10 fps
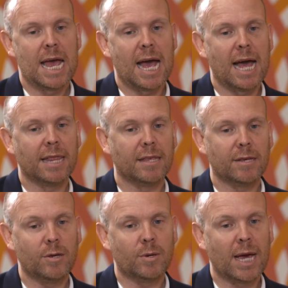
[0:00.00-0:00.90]
And
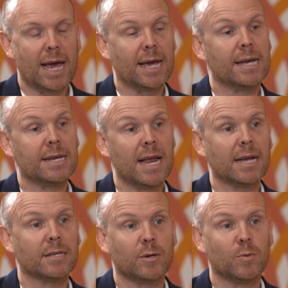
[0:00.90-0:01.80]
the UK
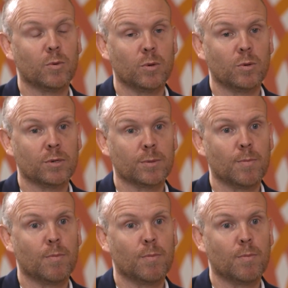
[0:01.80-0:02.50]
enacted rules